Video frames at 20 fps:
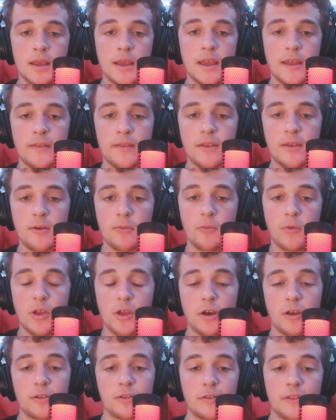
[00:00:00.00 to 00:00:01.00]
And then
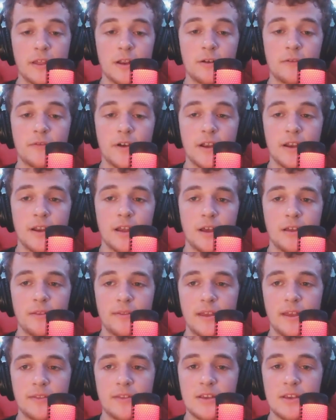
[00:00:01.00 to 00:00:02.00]
we also later find
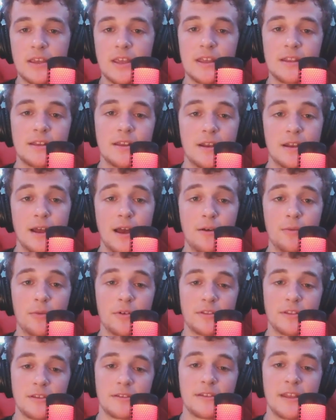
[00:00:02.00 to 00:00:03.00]
out that the kid did not
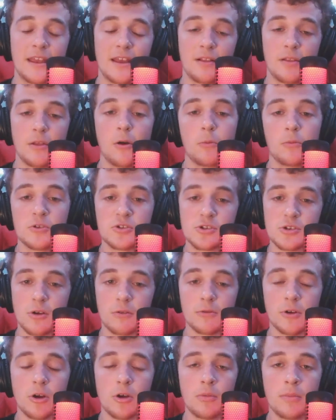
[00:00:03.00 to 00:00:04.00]
want to stay alone with
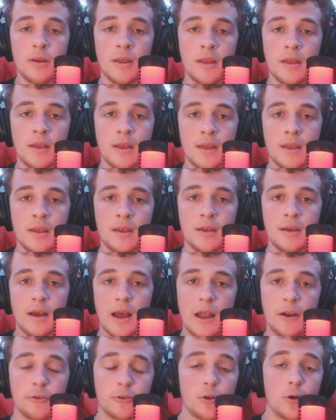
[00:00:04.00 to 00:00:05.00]
Jorobe.
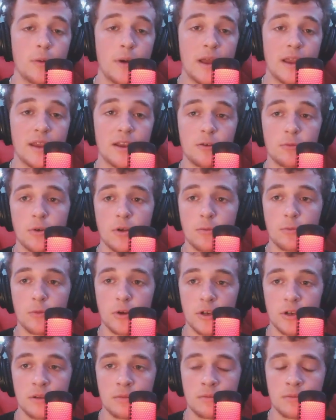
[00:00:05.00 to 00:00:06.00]
I don't know why anyone
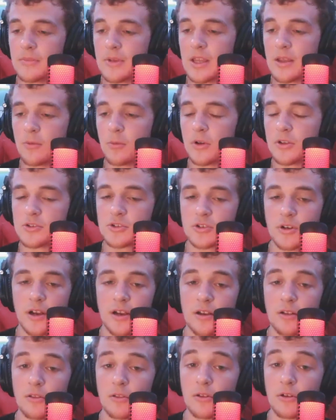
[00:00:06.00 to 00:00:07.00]
would. He was
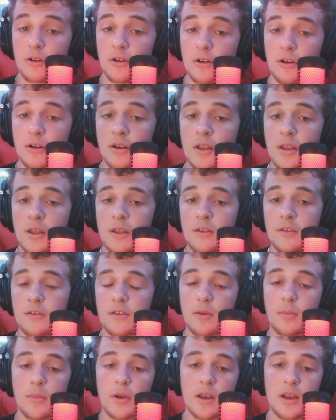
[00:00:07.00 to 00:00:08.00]
trying to lure
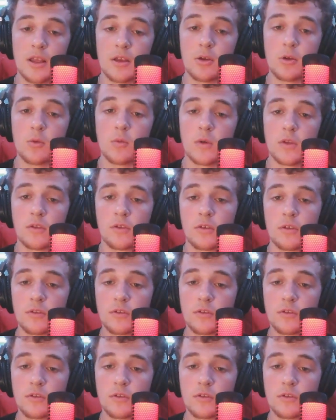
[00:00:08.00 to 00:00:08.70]
somebody who was